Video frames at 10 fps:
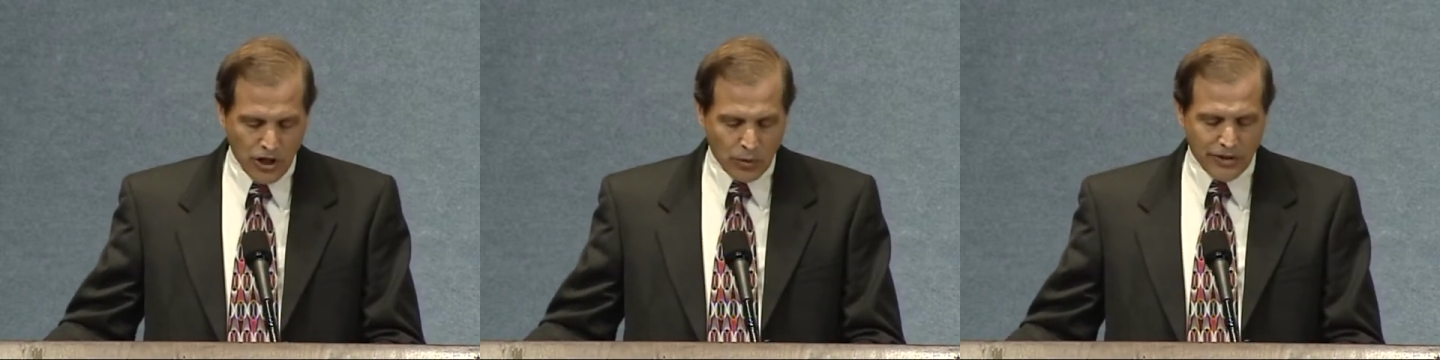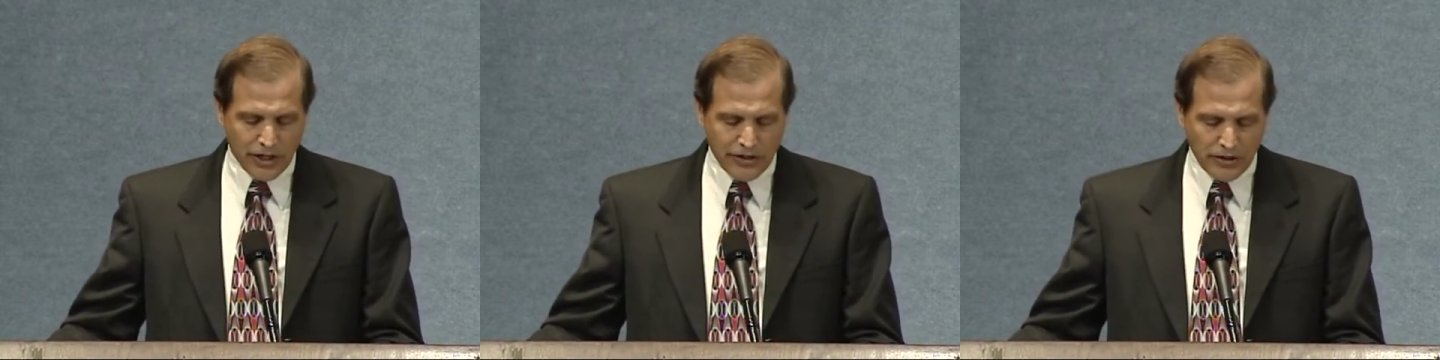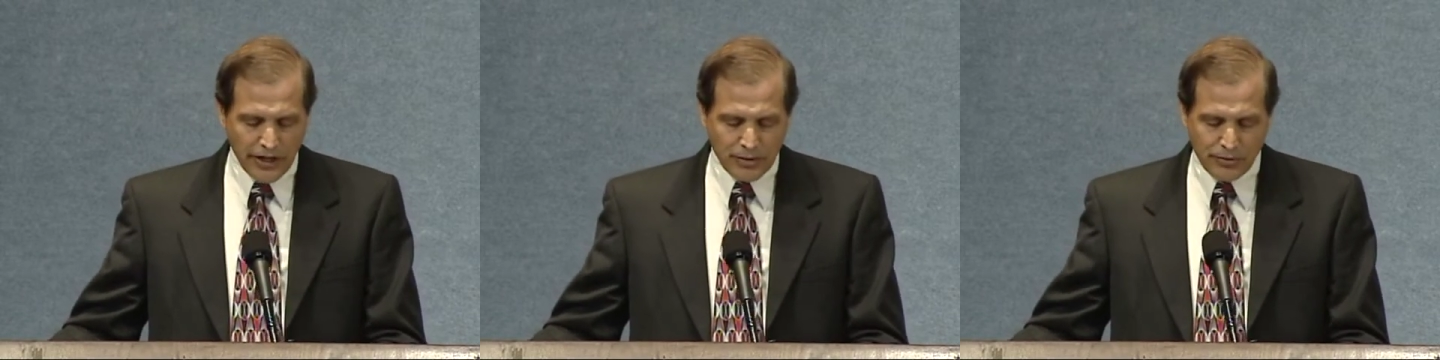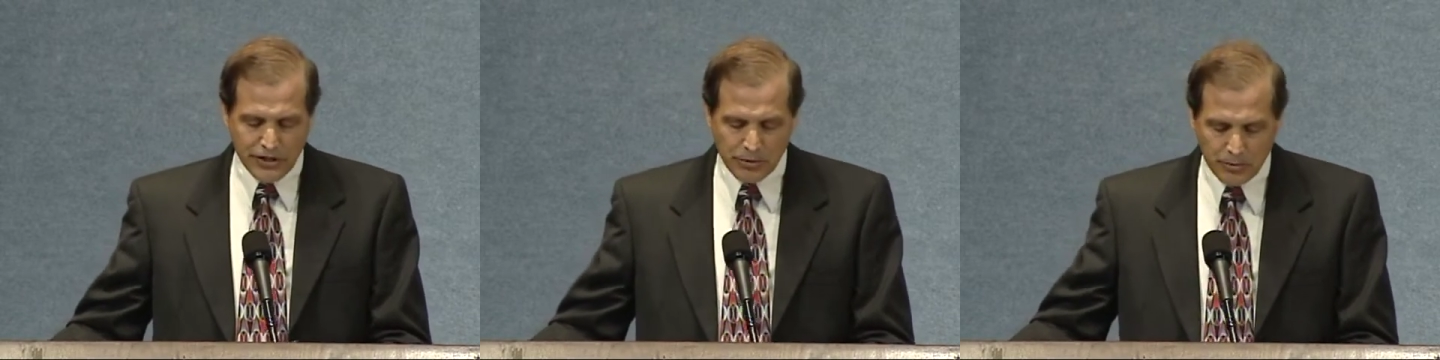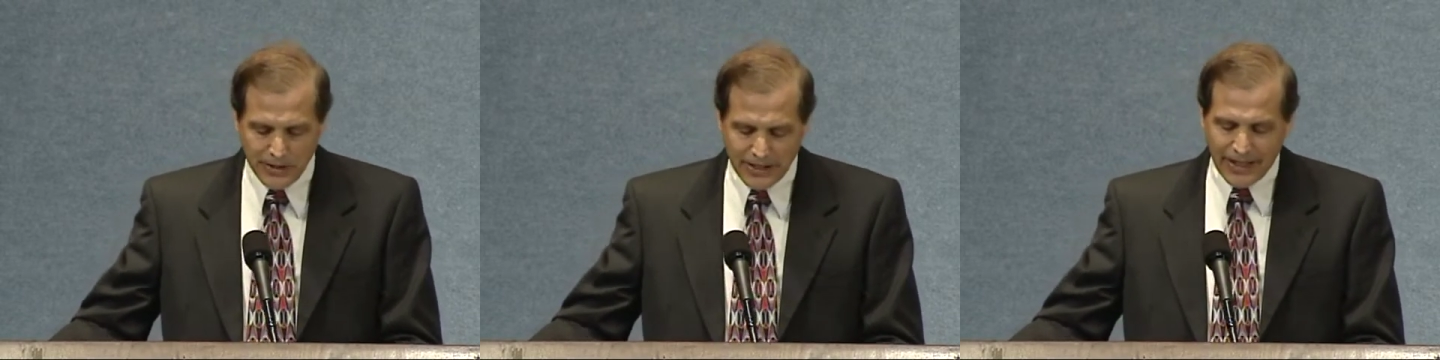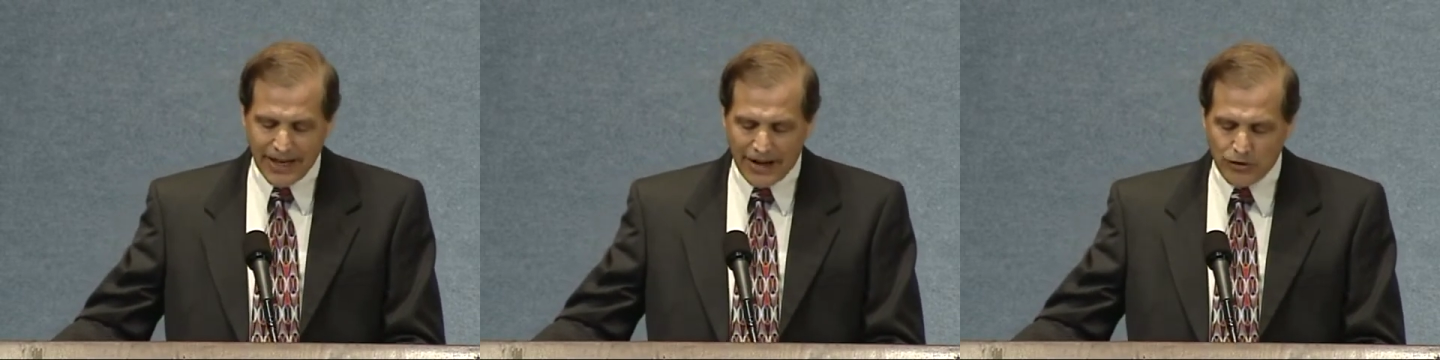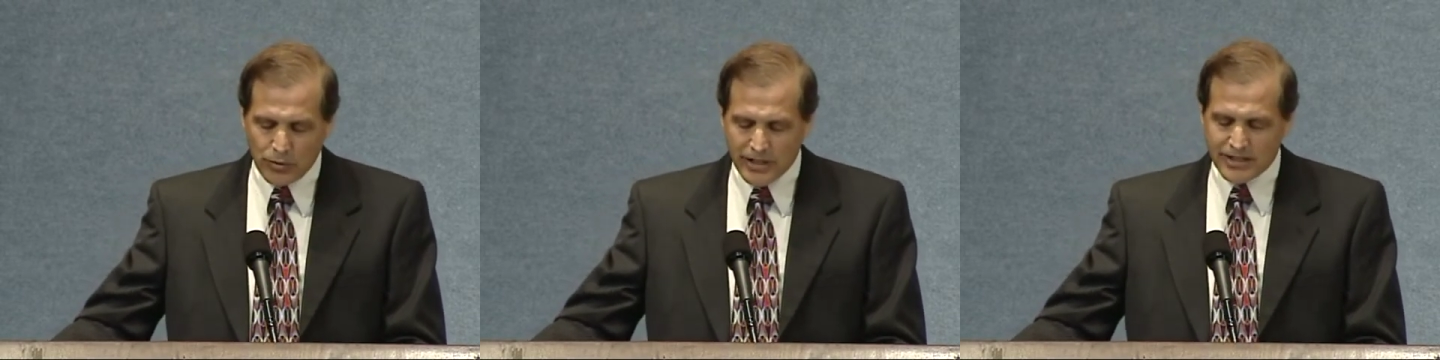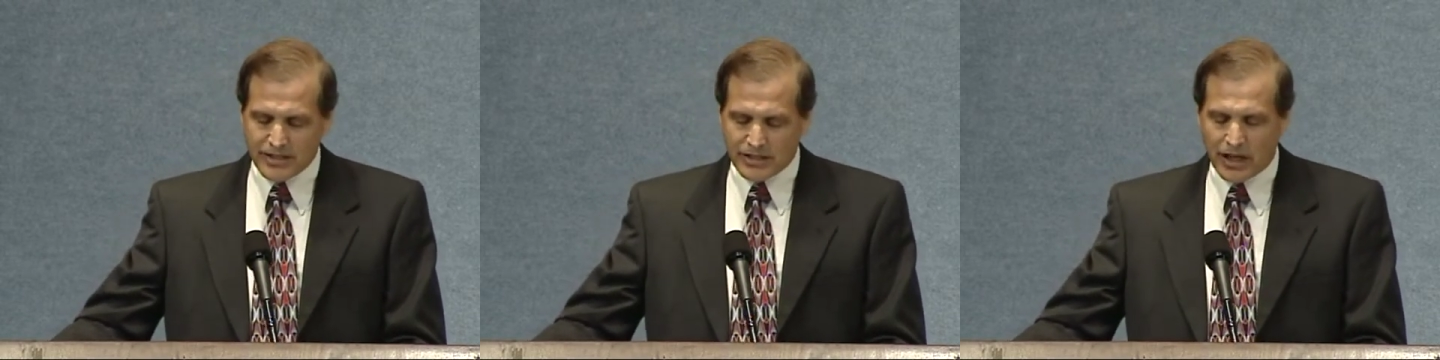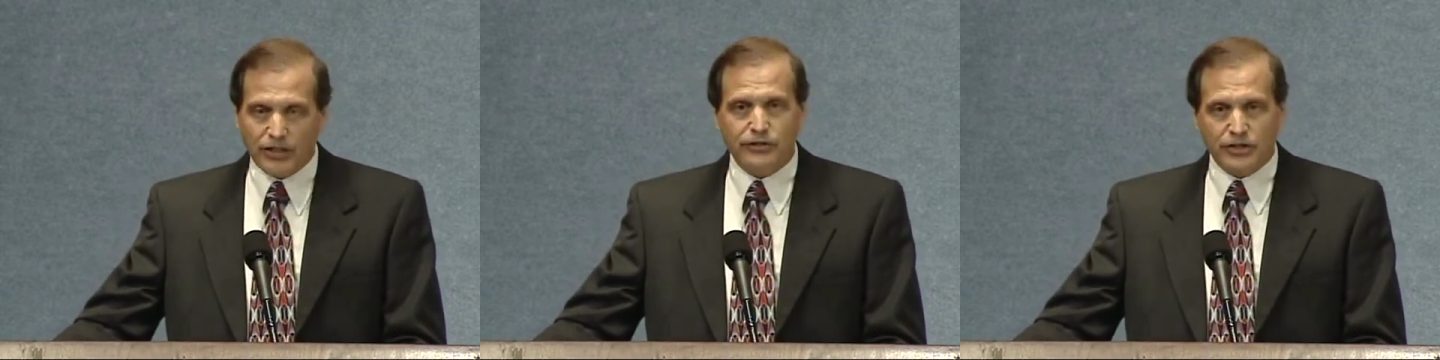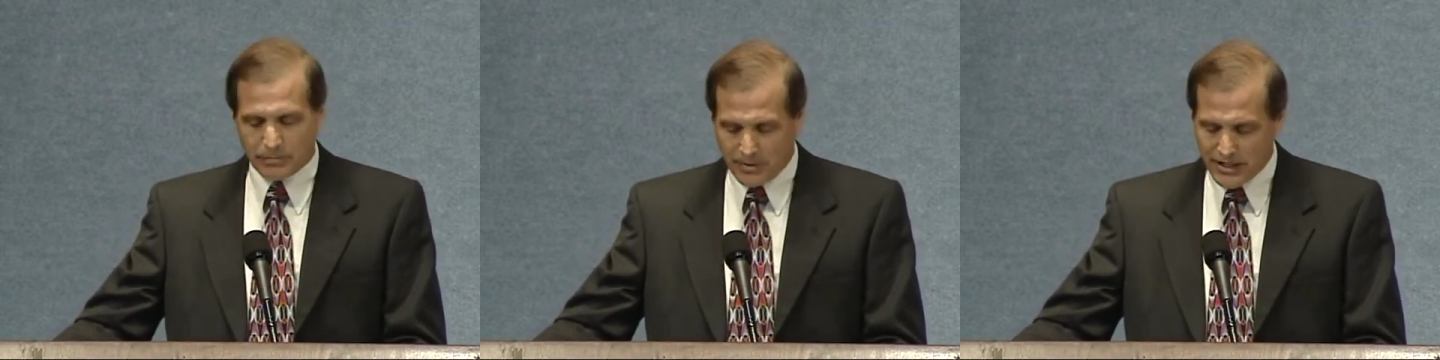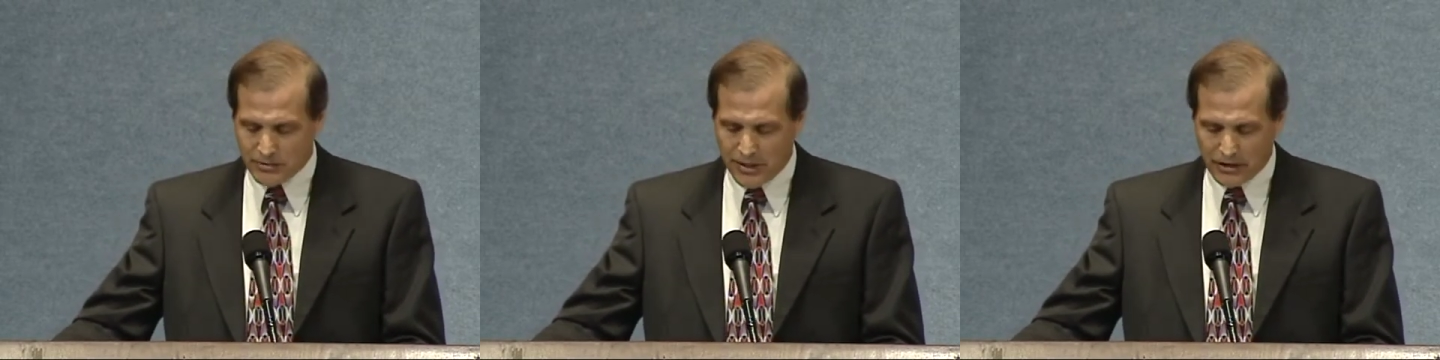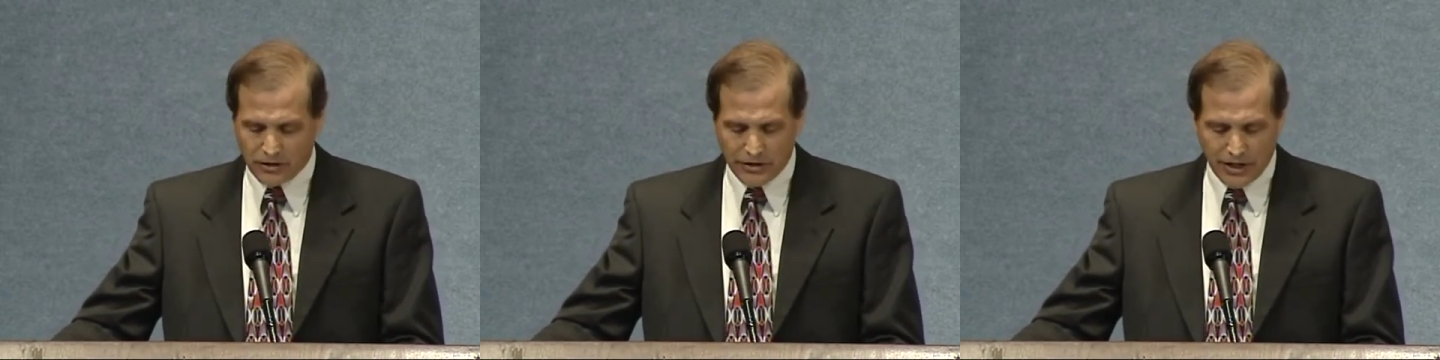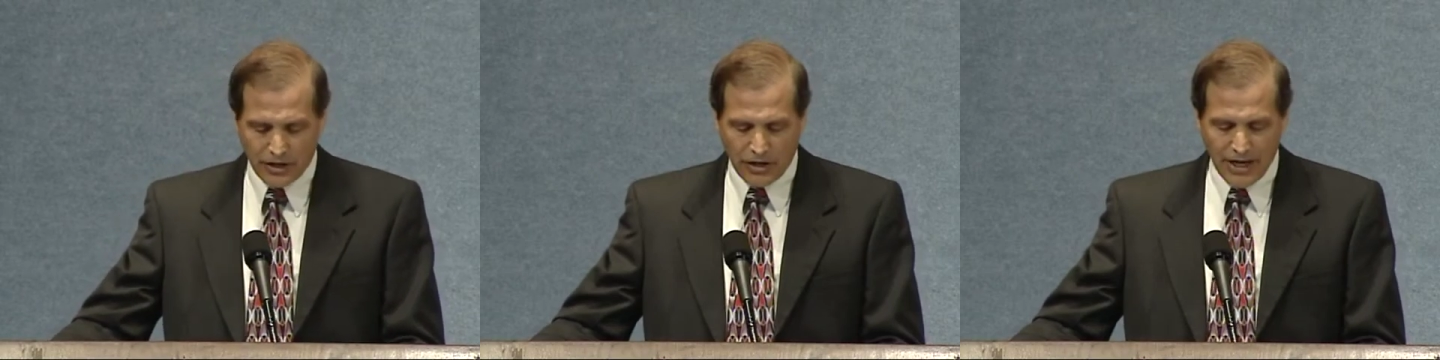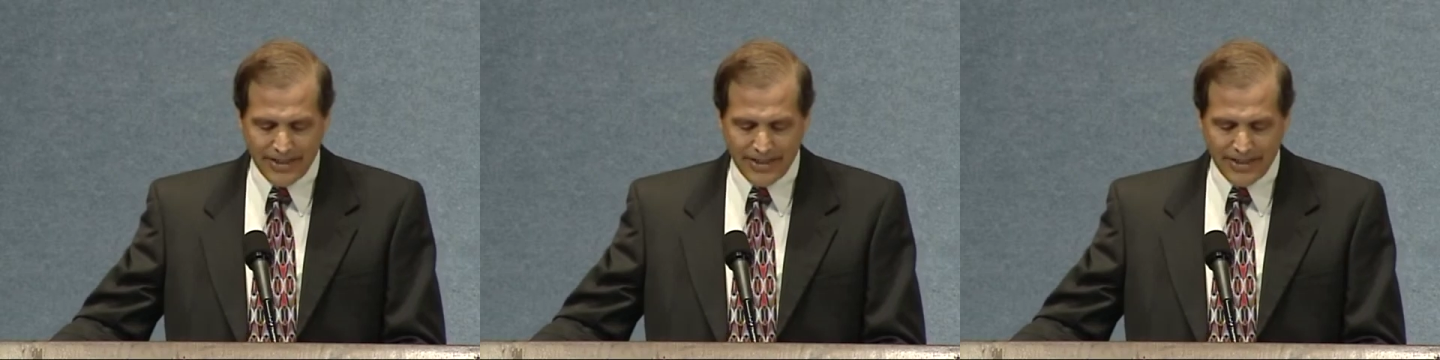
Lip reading: with the underlying principle being that everyone is entitled to the best medical care